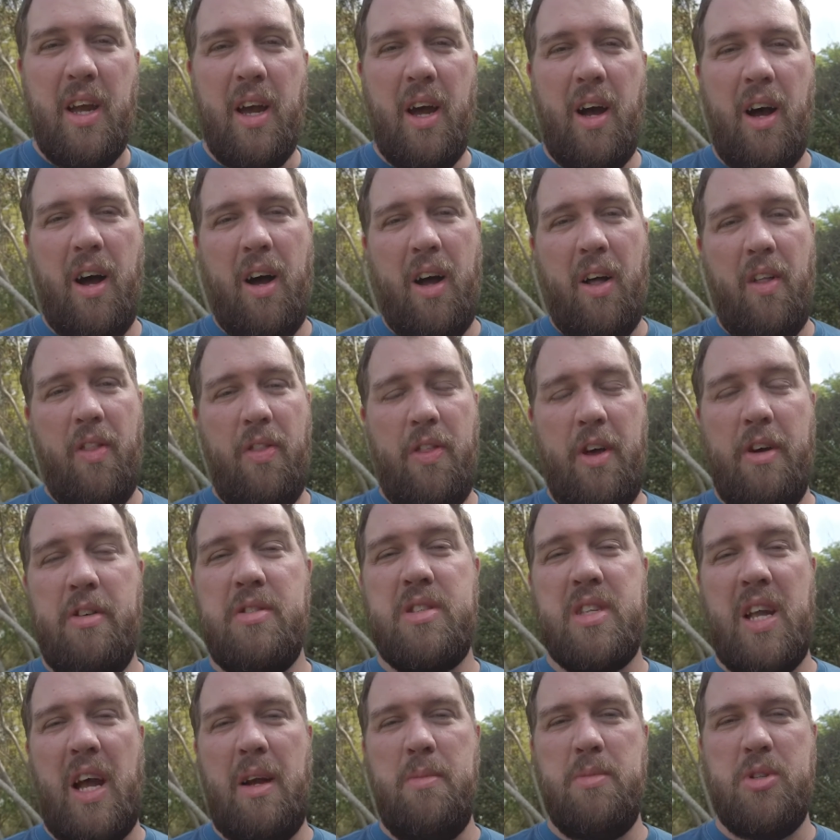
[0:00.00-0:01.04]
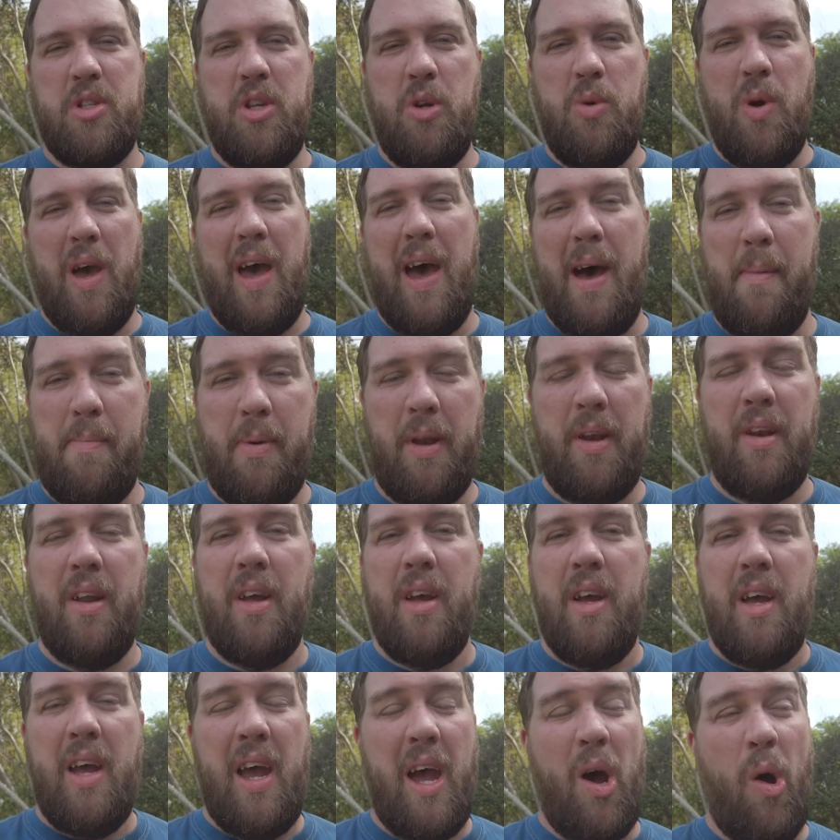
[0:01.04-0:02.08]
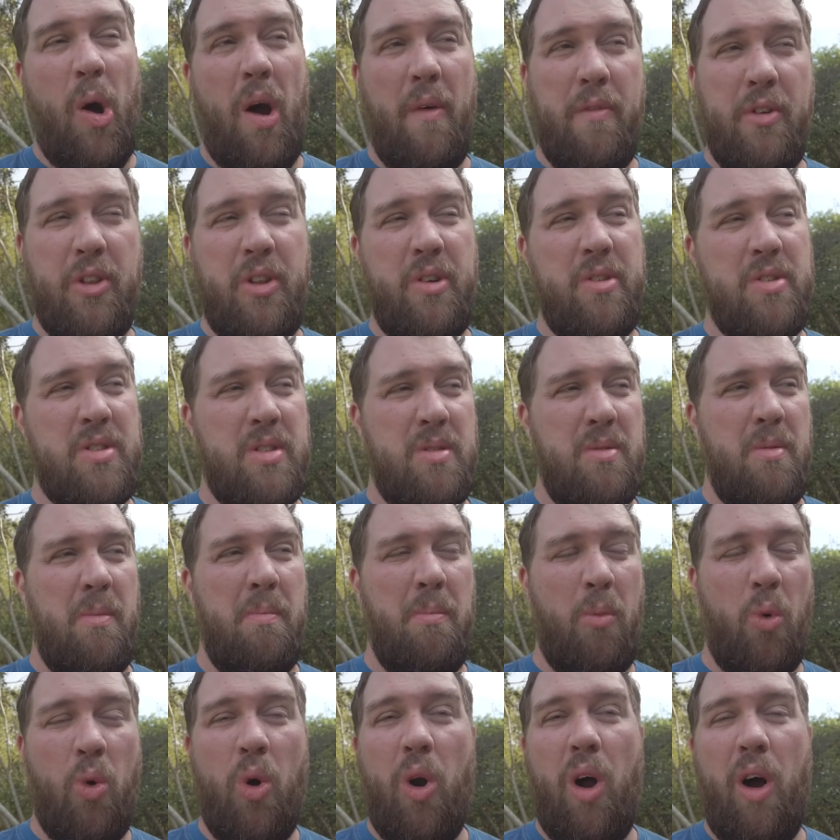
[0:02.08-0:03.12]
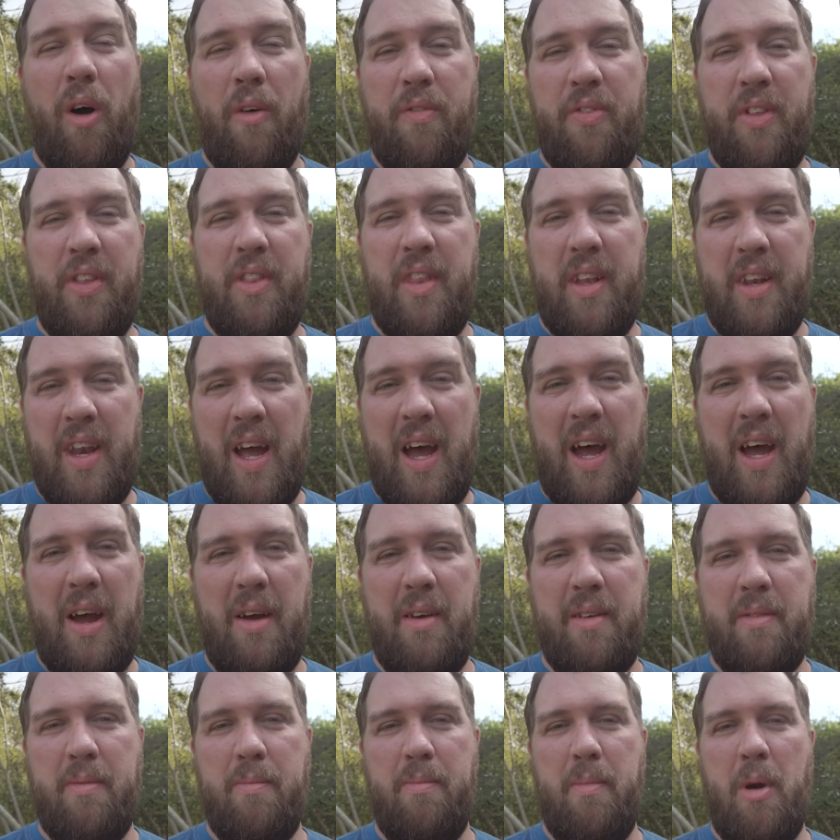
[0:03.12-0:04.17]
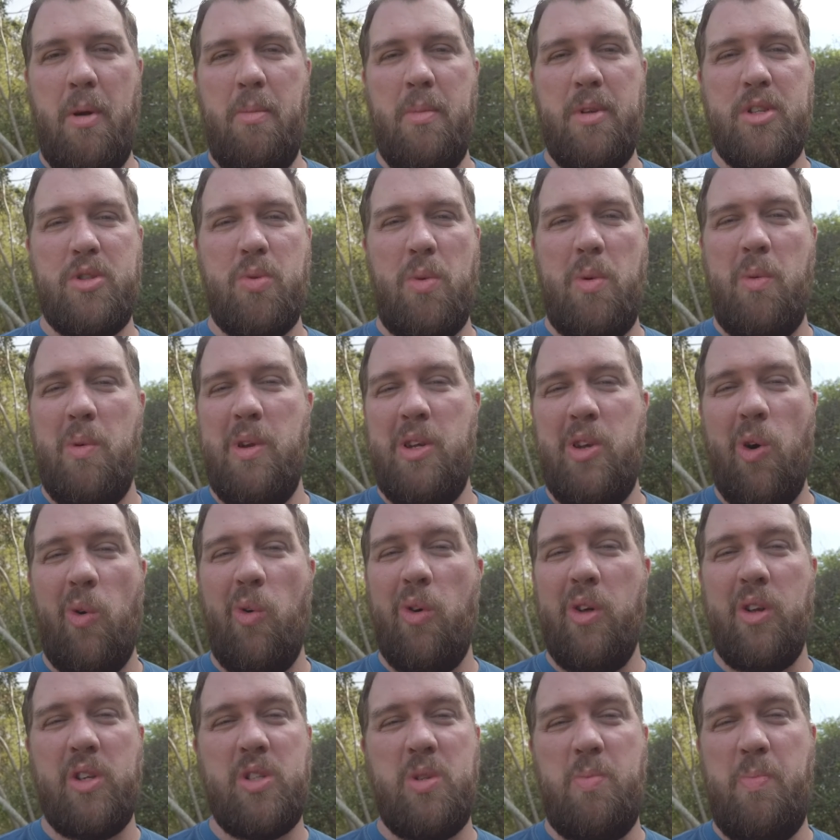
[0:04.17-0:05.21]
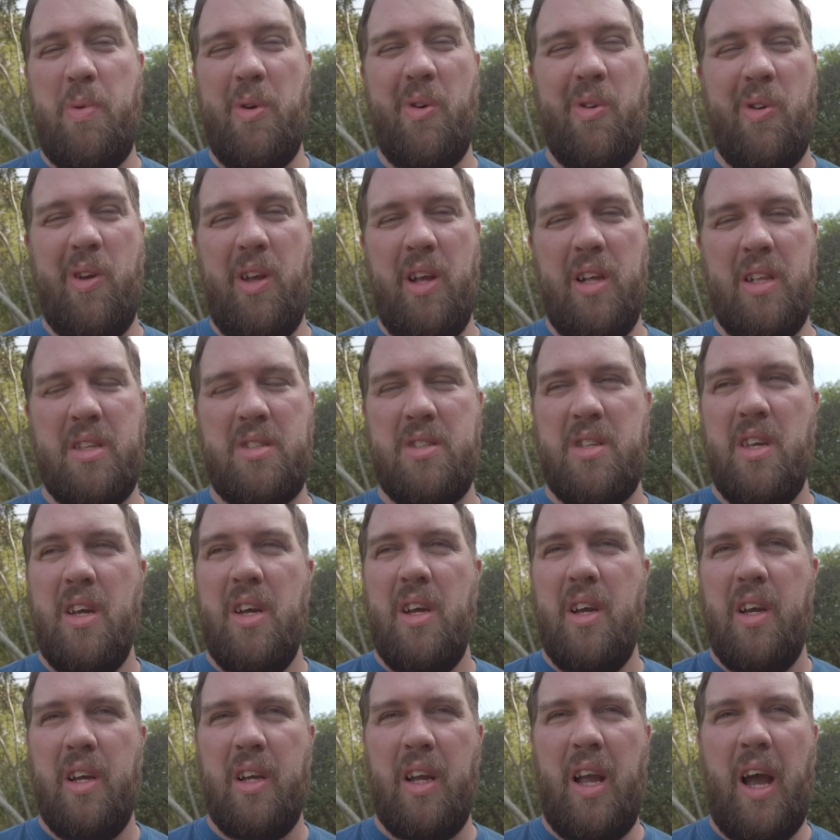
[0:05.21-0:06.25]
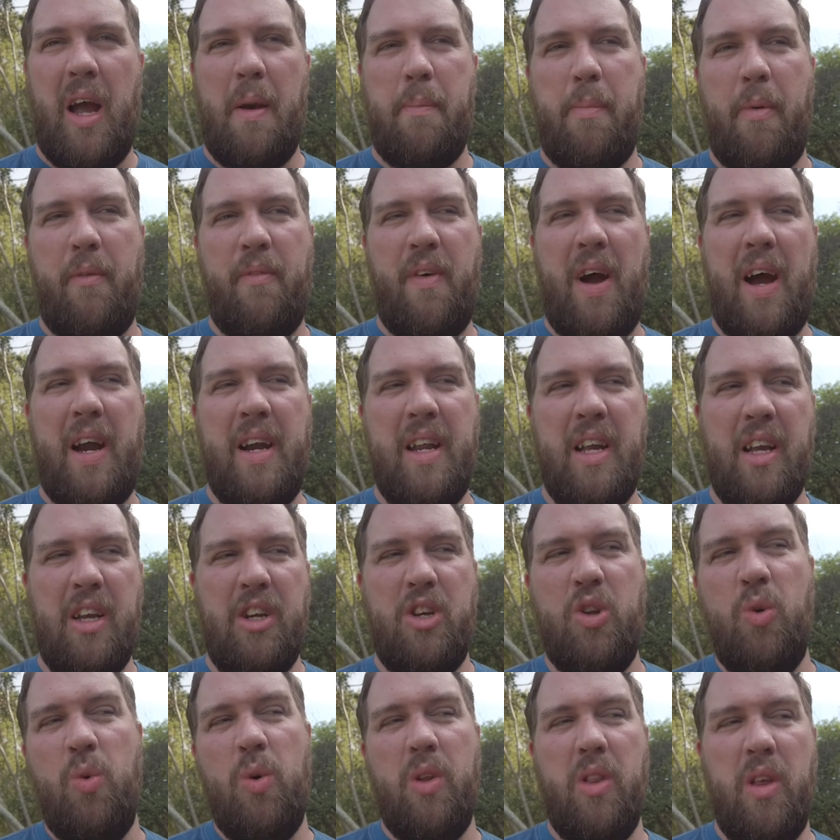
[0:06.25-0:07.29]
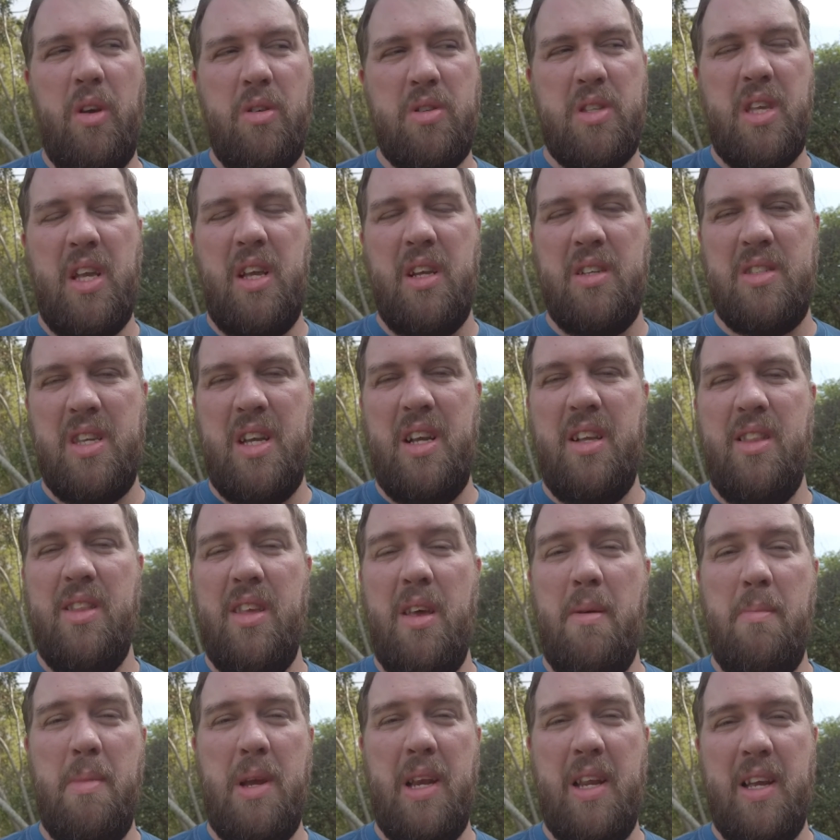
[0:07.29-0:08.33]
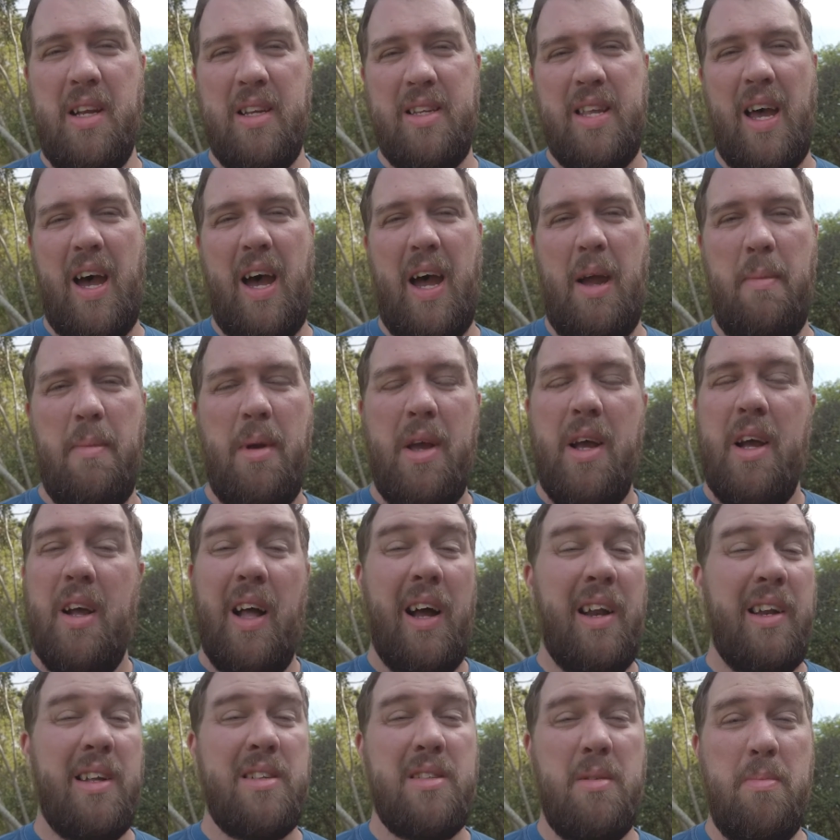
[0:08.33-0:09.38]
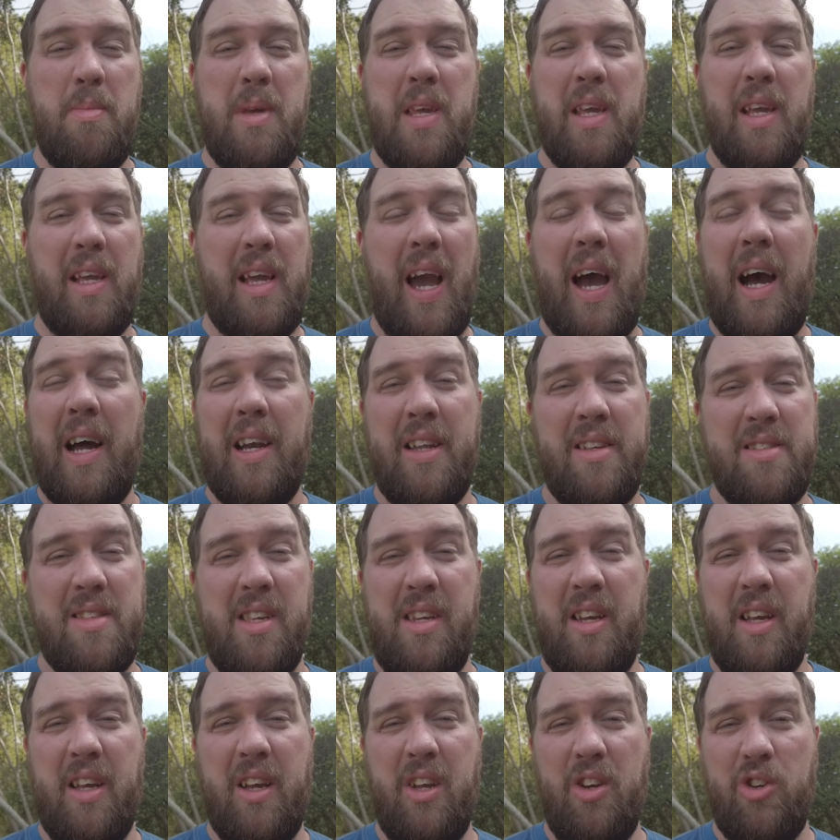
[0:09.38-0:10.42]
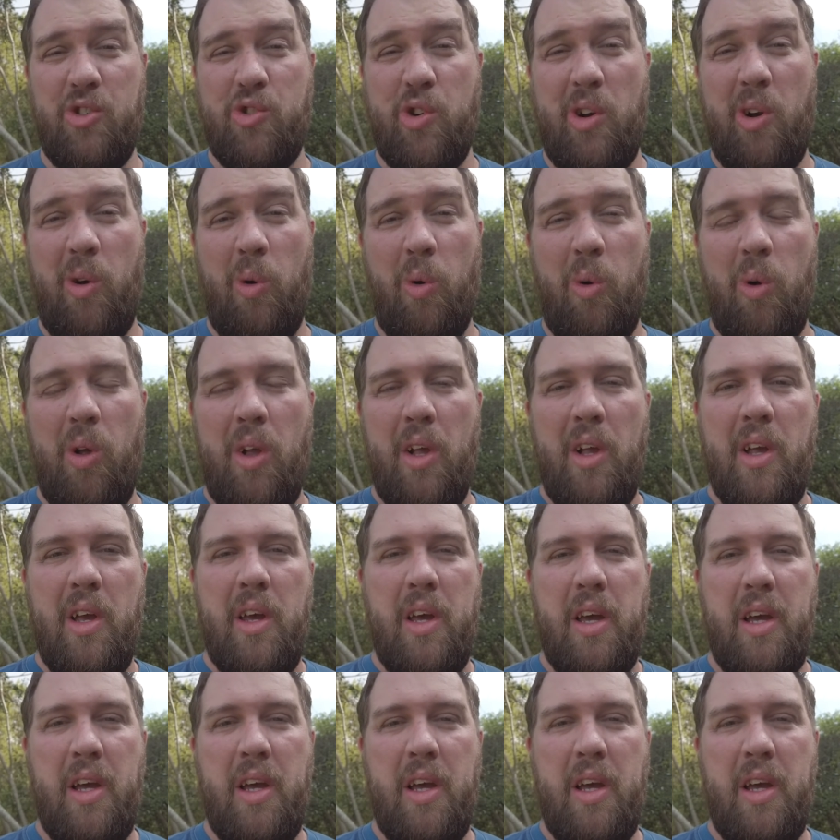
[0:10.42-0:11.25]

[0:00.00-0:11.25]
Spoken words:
Those times do happen. However, there's more often than not moments where we don't experience God providing and doing those things in the immediate time. That doesn't mean God isn't in control.